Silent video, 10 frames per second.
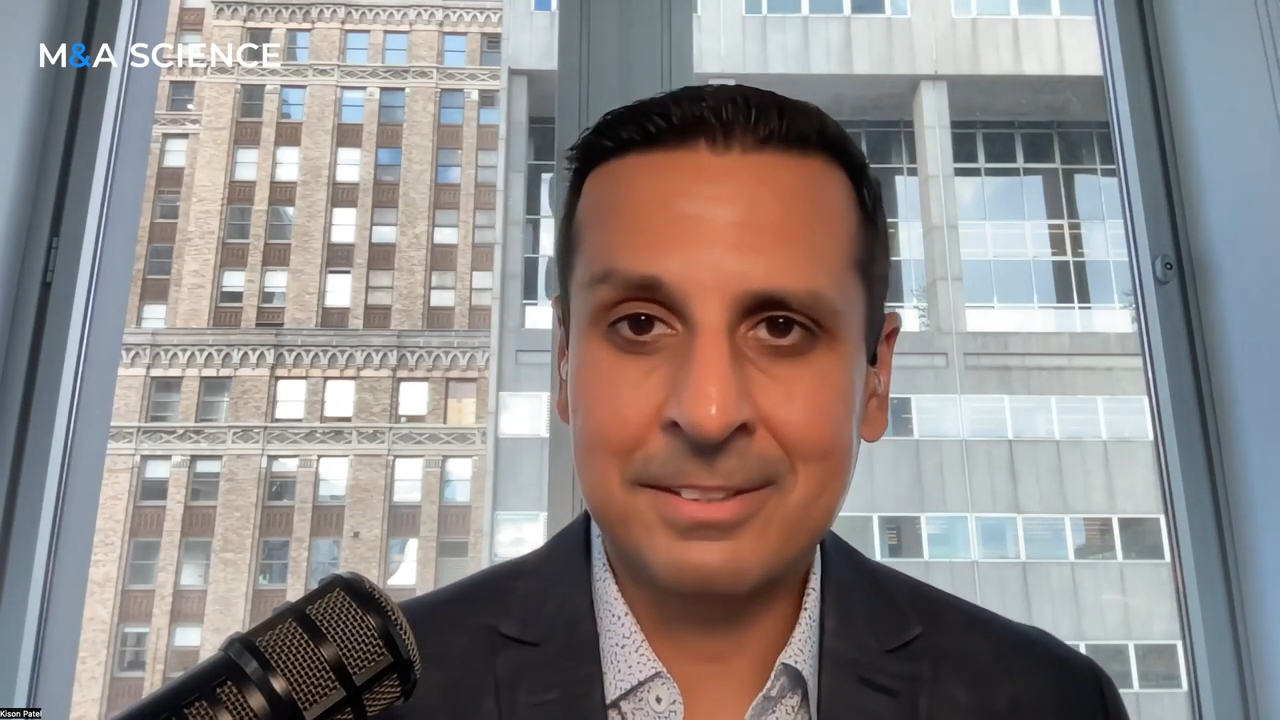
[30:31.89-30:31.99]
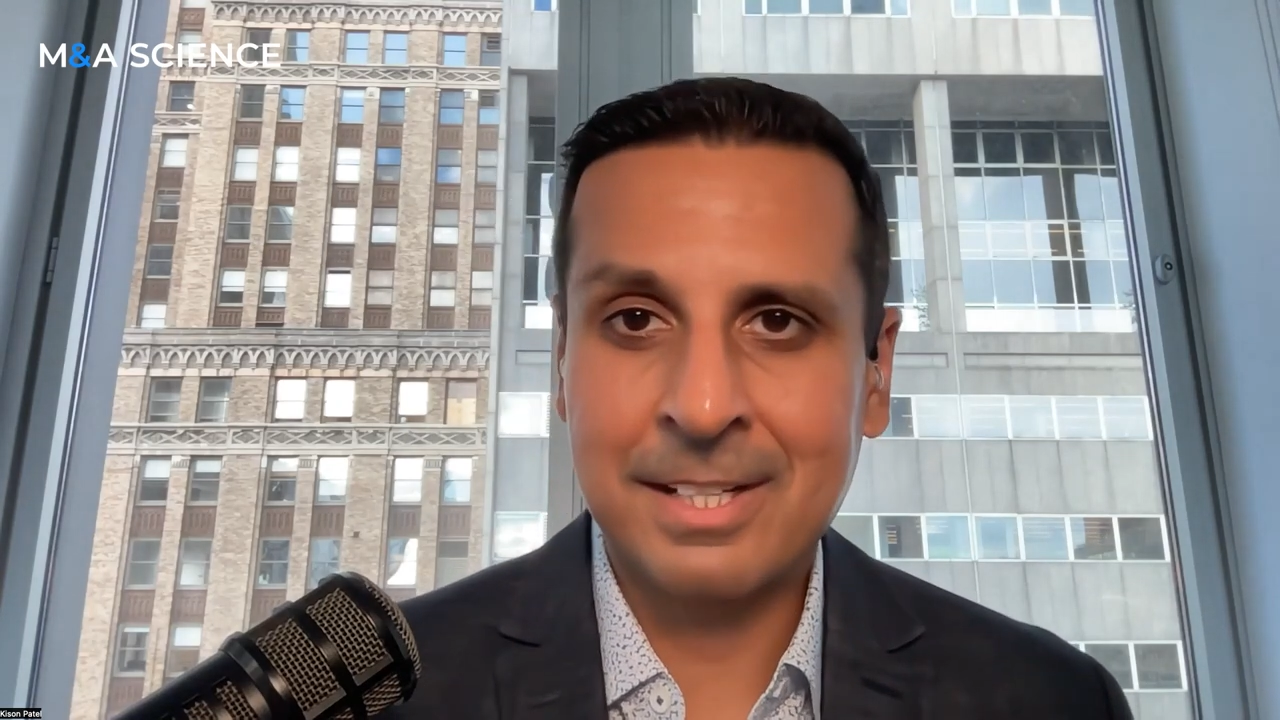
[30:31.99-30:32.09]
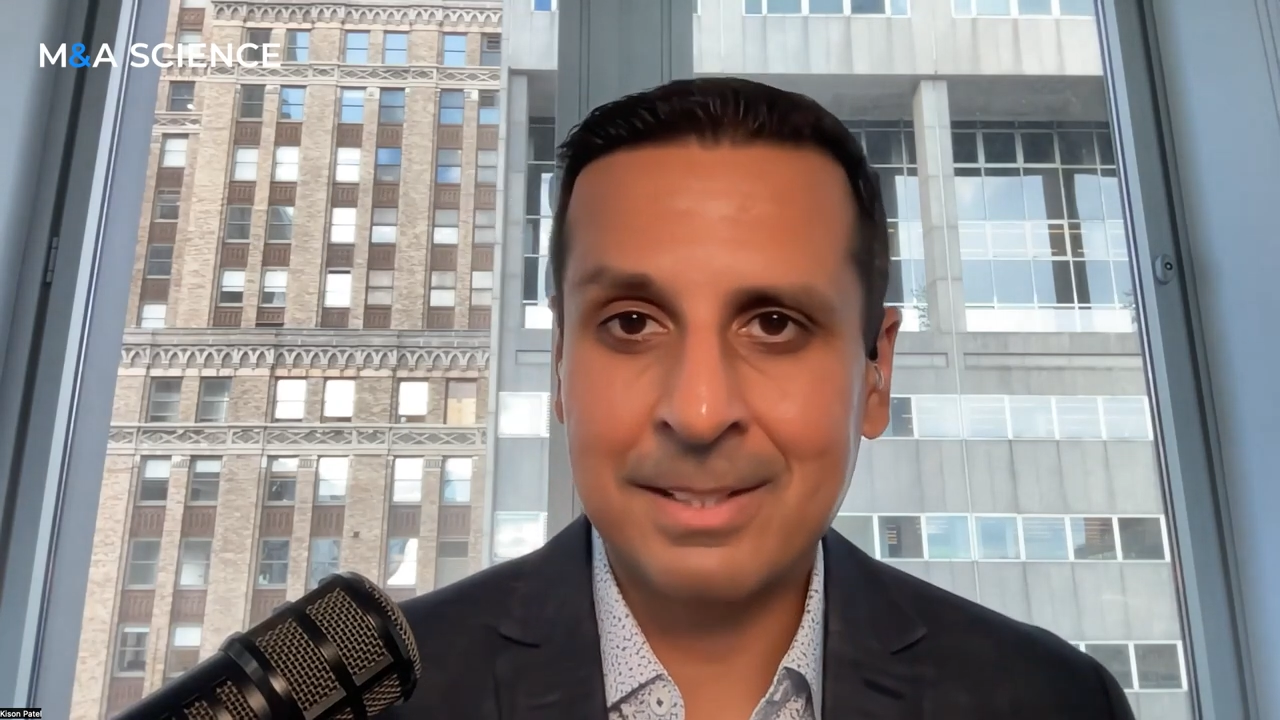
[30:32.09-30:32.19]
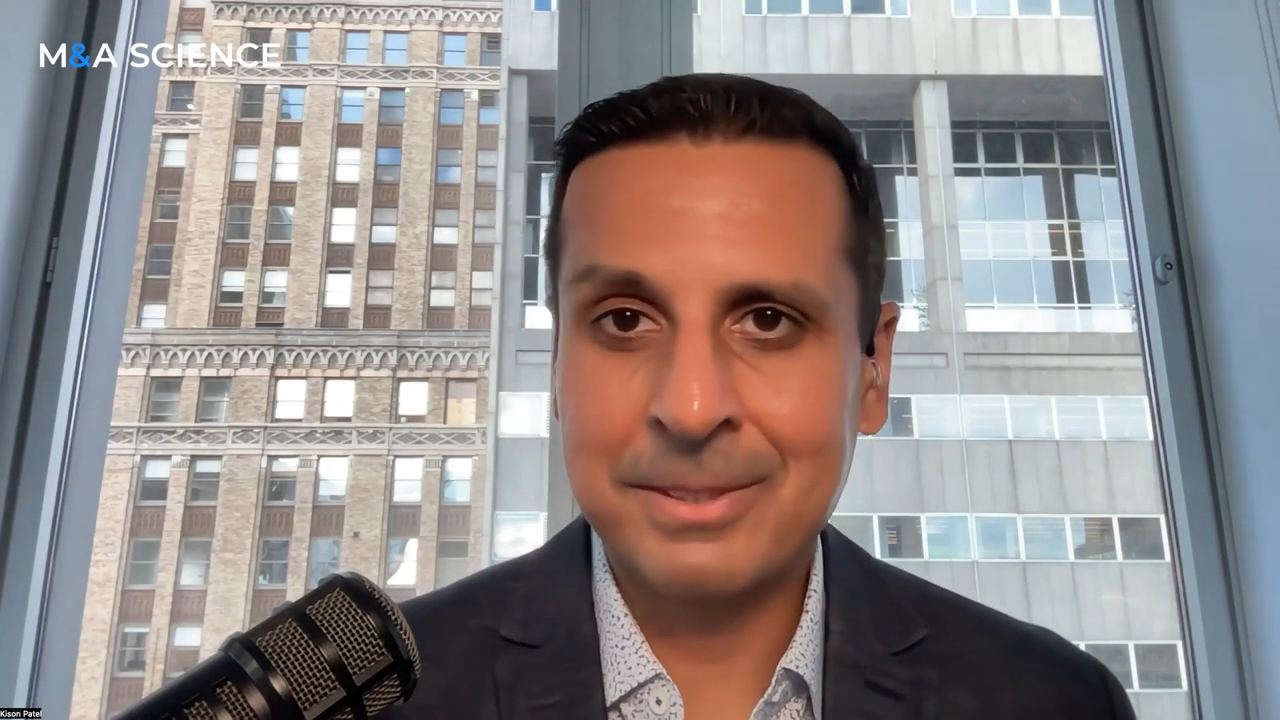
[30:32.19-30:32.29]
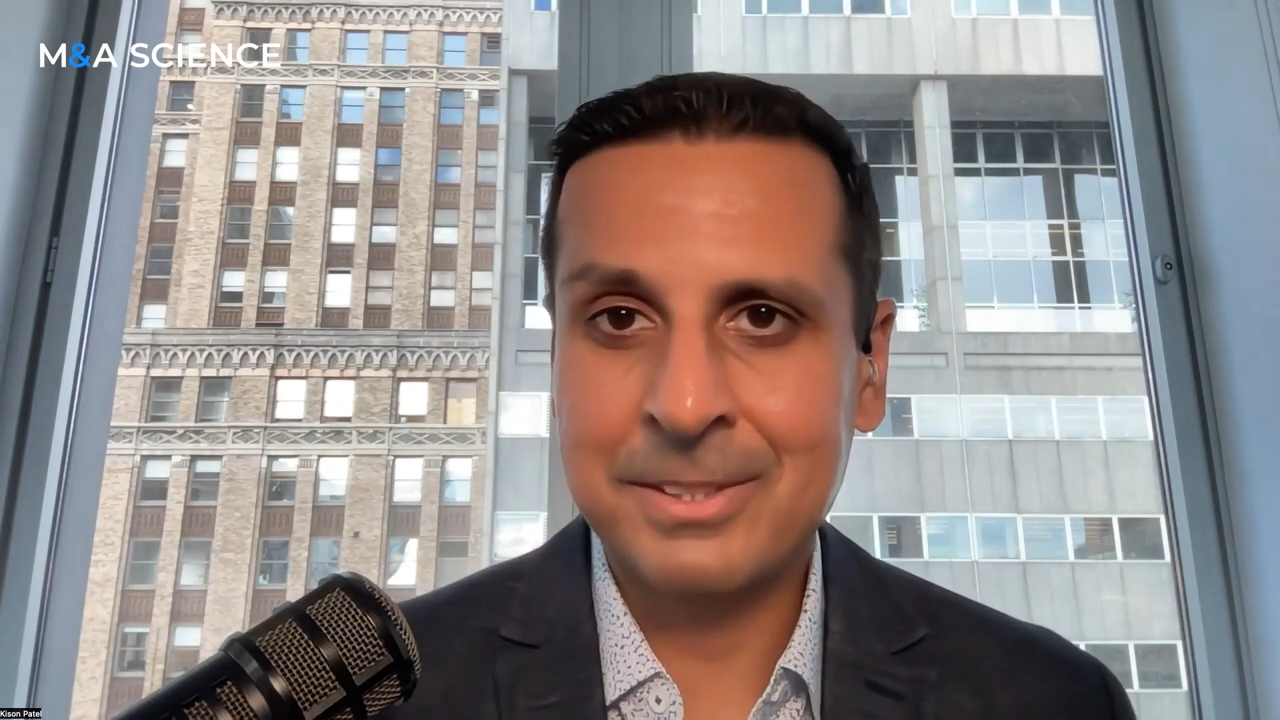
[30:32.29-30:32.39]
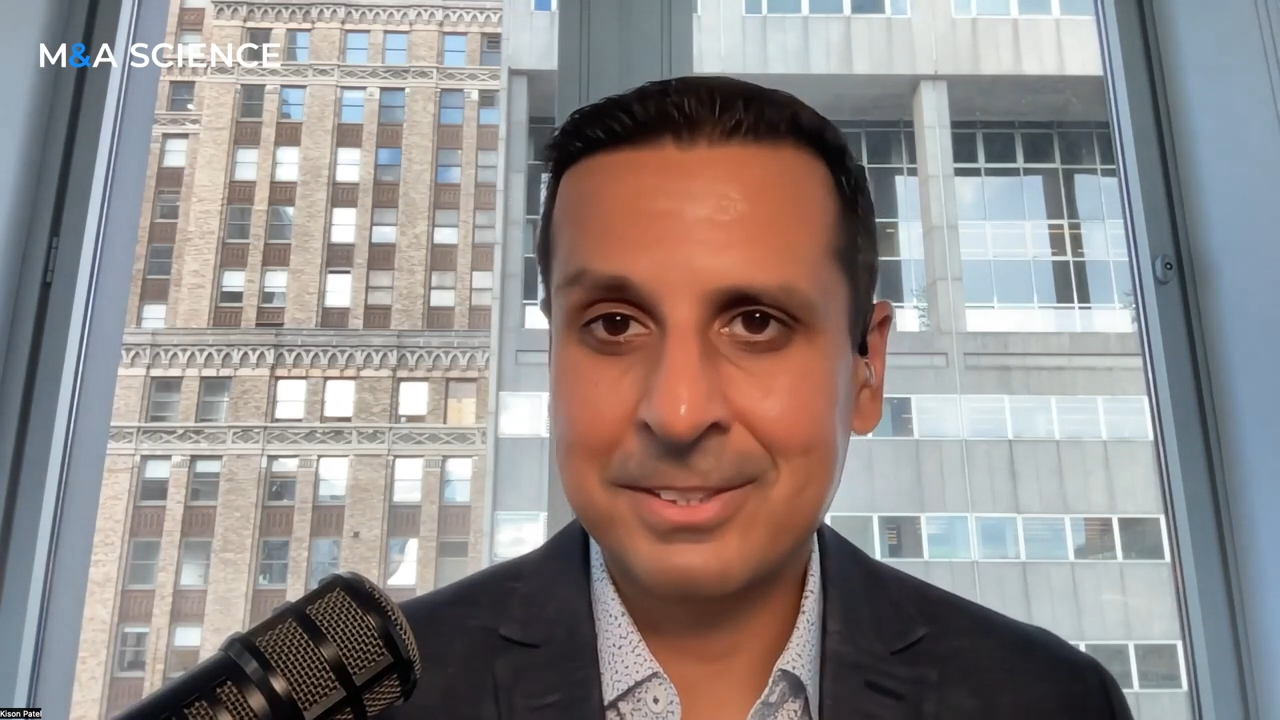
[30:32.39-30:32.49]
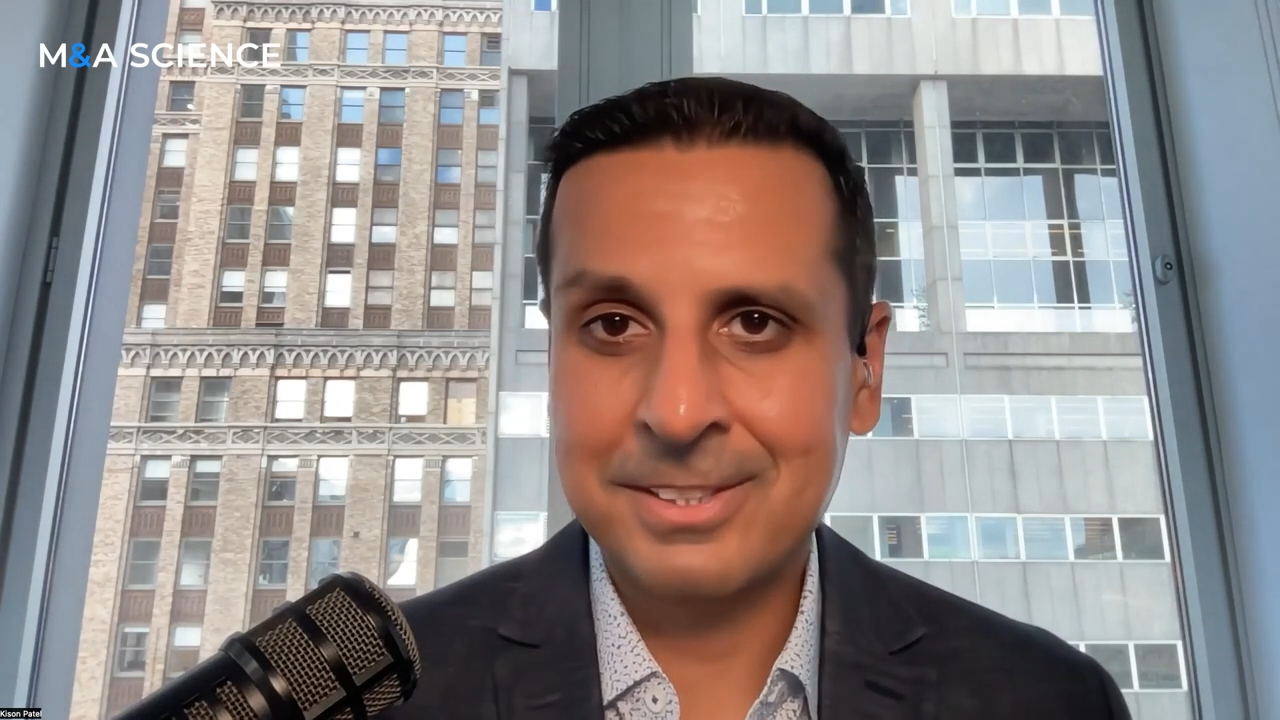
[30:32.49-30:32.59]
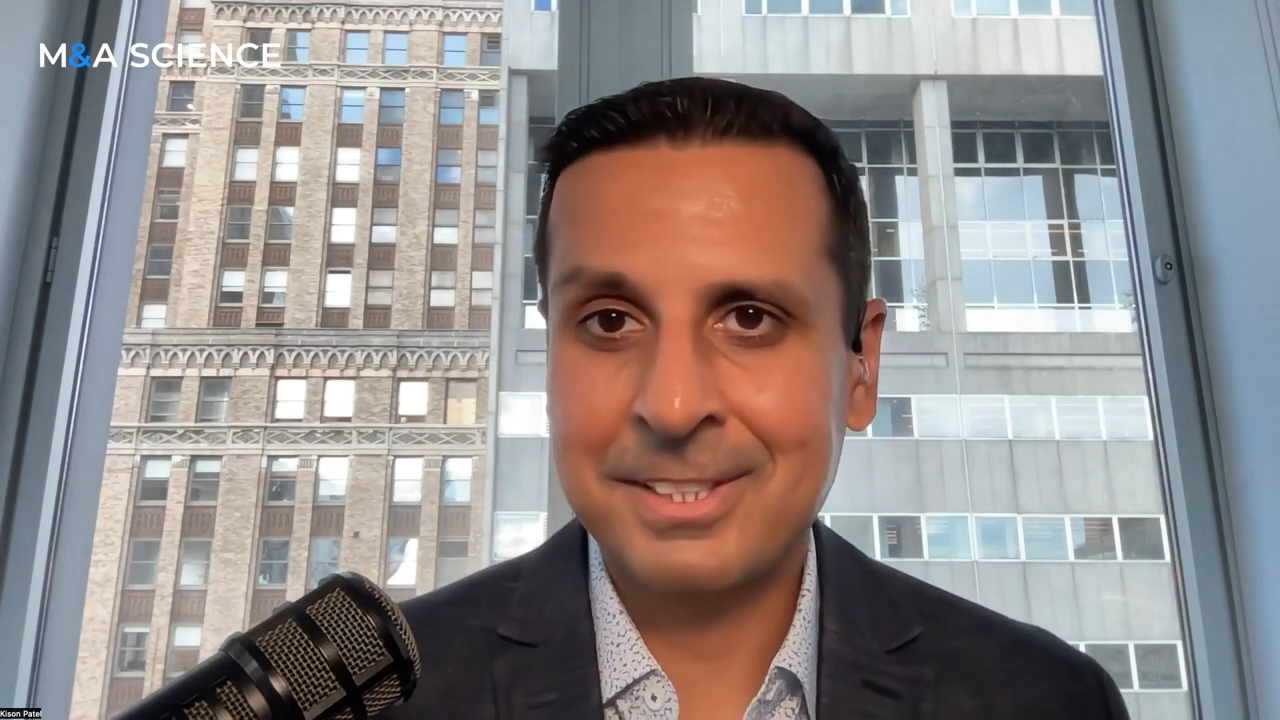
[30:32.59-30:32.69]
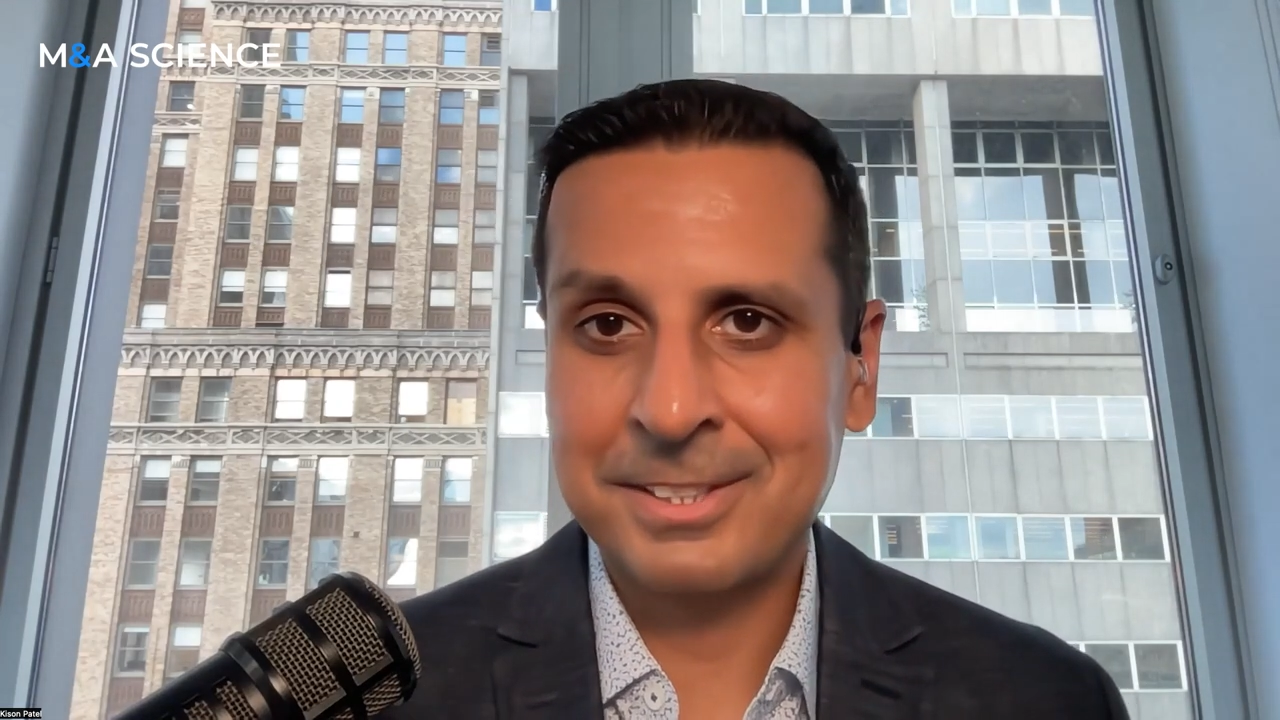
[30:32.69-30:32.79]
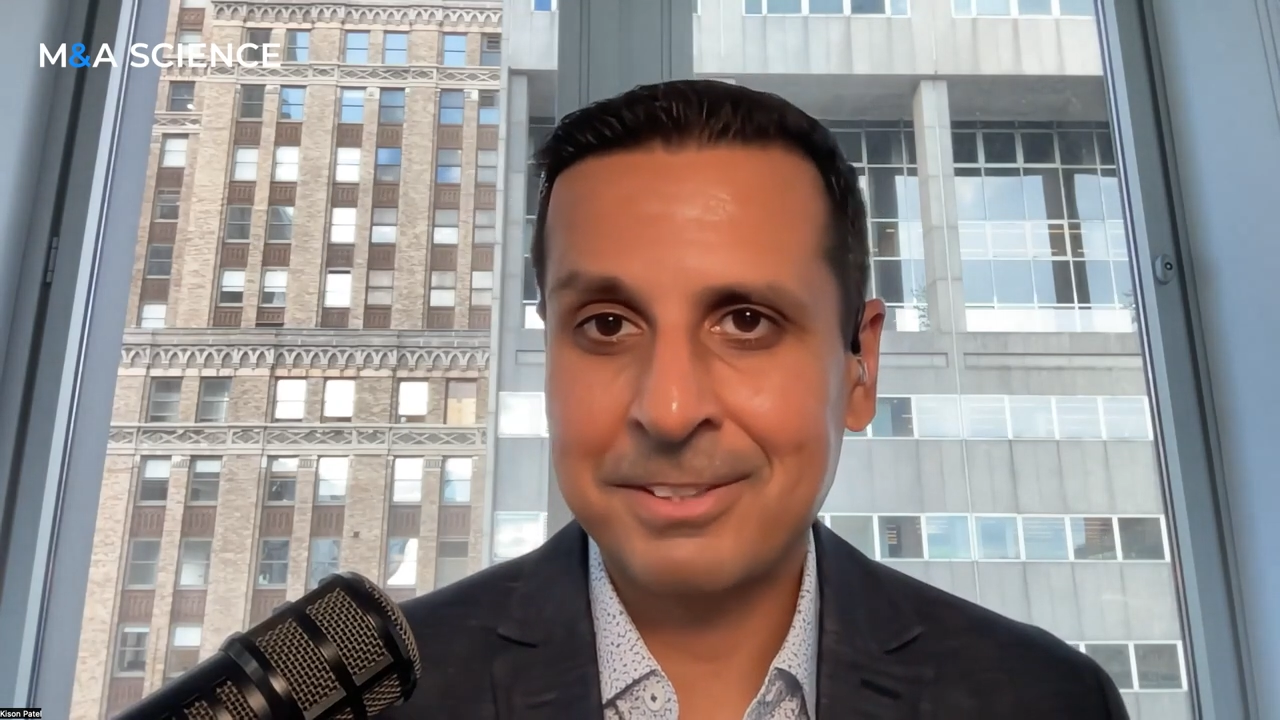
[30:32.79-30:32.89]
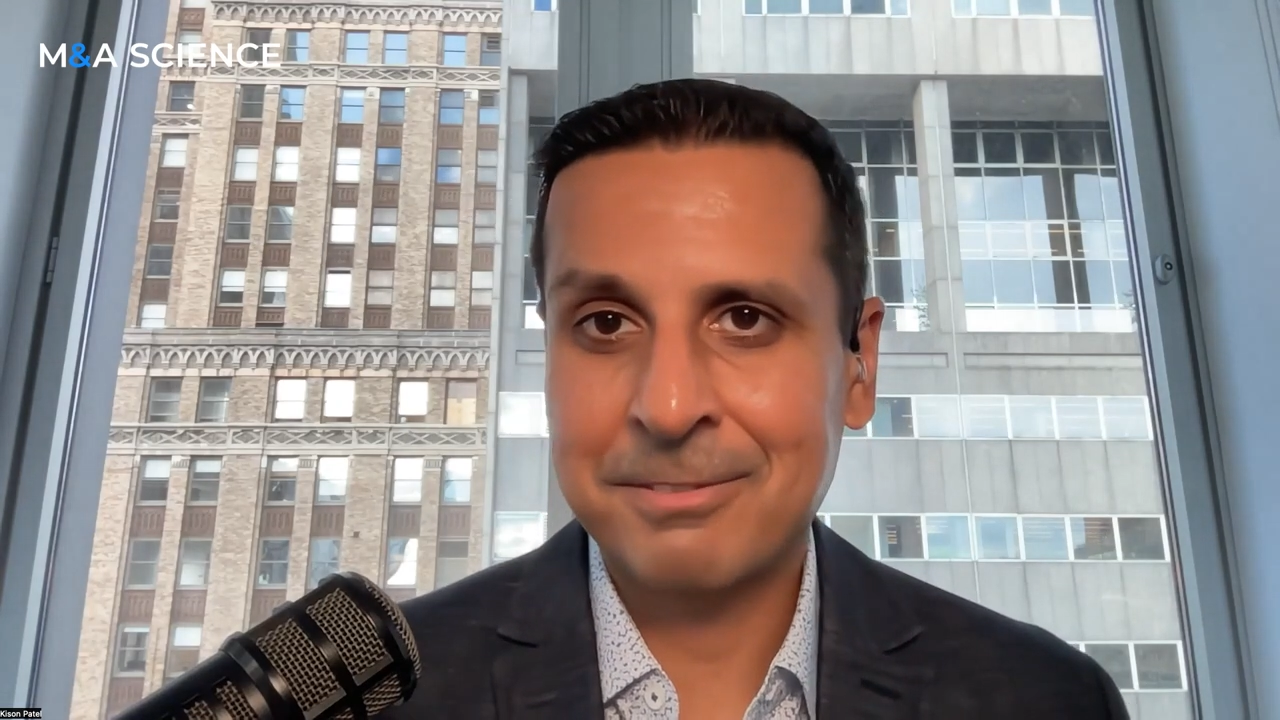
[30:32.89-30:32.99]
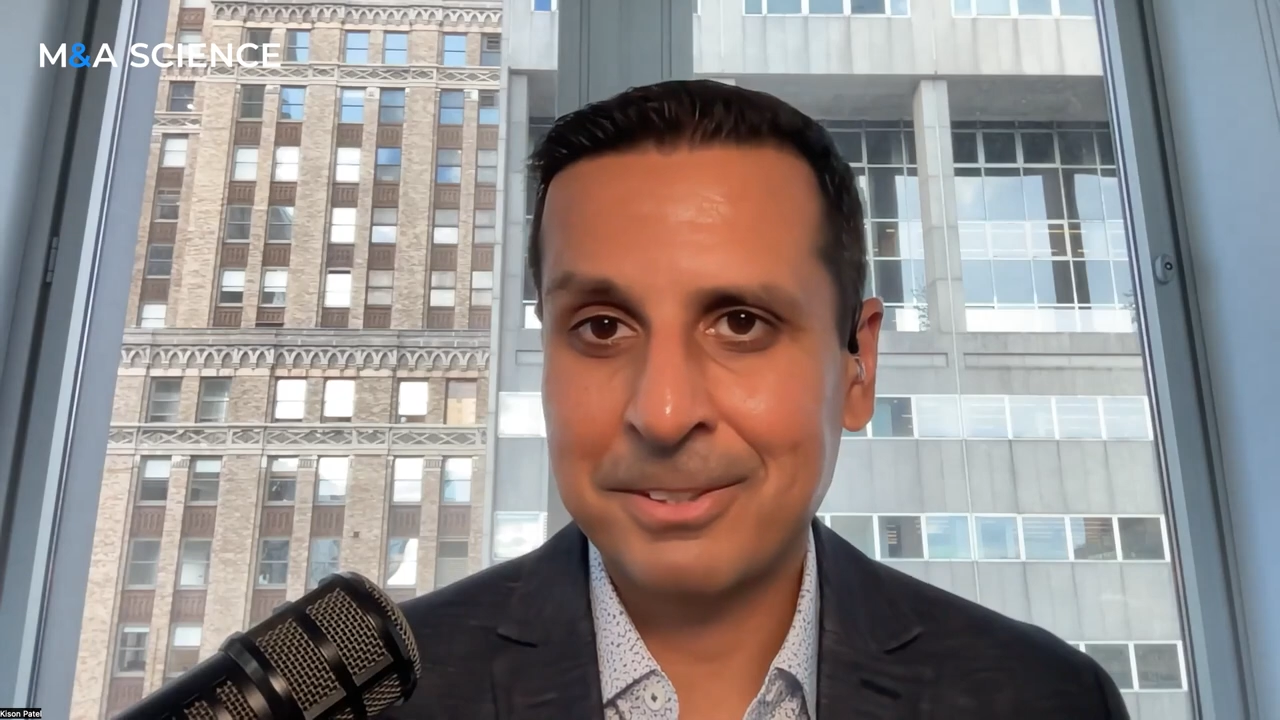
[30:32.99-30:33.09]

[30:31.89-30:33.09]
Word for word: got to be strategic